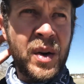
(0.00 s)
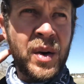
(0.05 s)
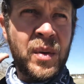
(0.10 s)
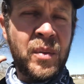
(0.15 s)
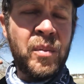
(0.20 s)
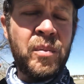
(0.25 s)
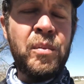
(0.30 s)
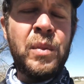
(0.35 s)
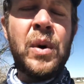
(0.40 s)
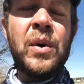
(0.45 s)

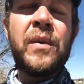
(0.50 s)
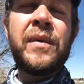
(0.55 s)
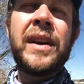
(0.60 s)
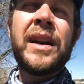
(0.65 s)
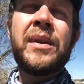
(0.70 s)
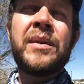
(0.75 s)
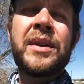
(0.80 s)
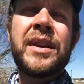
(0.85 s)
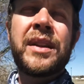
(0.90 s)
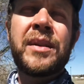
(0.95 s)

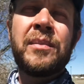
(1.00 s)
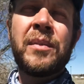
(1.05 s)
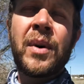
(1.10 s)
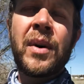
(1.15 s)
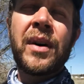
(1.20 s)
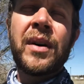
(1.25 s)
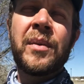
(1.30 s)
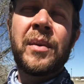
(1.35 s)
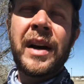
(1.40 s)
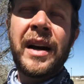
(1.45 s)
moving with
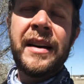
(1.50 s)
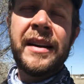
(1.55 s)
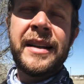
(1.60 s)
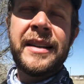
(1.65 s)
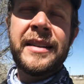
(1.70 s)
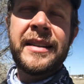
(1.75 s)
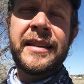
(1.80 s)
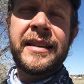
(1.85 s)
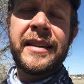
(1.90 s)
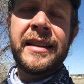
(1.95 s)
more
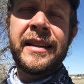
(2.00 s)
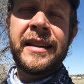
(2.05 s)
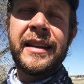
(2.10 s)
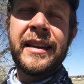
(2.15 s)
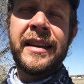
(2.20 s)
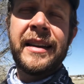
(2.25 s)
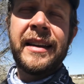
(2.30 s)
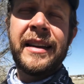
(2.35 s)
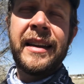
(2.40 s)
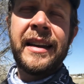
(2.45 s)
awareness,
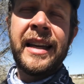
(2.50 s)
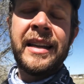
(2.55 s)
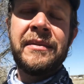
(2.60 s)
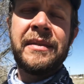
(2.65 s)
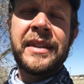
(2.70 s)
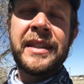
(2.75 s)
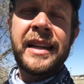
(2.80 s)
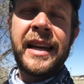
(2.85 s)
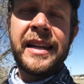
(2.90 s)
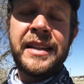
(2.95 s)

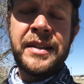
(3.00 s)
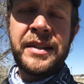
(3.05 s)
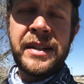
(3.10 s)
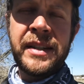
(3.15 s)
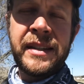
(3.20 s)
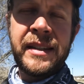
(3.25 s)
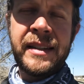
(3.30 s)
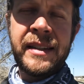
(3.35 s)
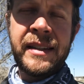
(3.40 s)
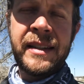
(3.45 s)

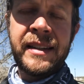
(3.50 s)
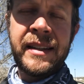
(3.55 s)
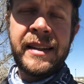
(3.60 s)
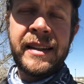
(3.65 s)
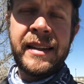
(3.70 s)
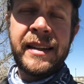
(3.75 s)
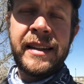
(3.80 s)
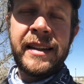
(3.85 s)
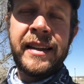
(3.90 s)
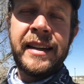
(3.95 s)
invitation,
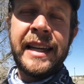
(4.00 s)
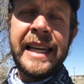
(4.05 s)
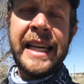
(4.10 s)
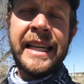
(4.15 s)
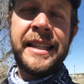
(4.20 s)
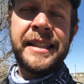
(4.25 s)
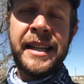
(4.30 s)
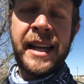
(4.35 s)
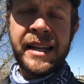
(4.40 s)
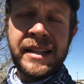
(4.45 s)

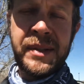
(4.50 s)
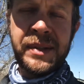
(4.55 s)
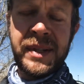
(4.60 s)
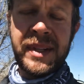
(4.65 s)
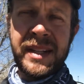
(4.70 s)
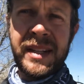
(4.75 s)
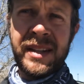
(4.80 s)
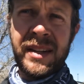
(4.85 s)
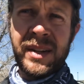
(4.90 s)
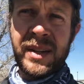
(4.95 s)

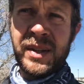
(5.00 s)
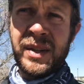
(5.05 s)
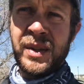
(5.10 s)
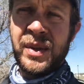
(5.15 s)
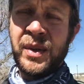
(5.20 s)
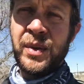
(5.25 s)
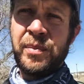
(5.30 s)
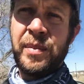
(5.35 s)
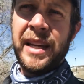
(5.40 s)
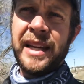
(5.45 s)
intention
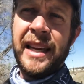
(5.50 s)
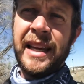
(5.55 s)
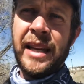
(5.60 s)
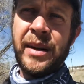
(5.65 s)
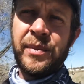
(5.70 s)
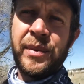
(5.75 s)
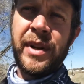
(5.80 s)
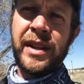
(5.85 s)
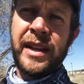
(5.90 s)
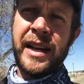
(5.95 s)
to be in
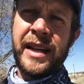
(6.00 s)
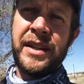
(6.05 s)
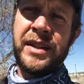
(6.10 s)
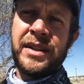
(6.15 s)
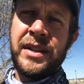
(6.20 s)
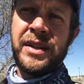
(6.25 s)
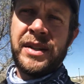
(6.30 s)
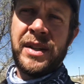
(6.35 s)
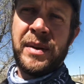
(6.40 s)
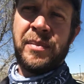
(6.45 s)

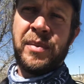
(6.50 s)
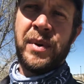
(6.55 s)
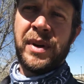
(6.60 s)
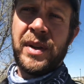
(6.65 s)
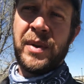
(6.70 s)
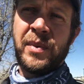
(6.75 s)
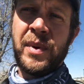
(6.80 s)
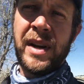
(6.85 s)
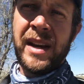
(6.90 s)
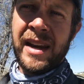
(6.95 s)
relationship
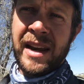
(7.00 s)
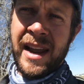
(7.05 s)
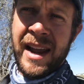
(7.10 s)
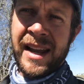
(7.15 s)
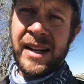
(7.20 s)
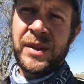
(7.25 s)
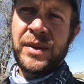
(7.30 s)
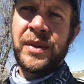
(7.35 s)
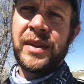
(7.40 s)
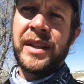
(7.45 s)
with what
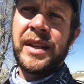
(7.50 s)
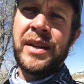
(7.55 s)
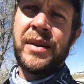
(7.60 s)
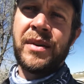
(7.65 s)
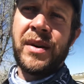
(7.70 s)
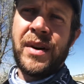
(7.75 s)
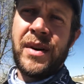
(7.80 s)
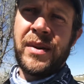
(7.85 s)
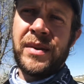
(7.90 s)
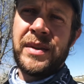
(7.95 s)
naturally
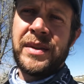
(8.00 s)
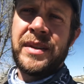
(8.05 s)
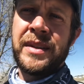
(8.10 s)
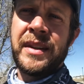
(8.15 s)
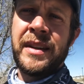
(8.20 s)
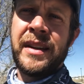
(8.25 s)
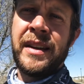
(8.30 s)
grows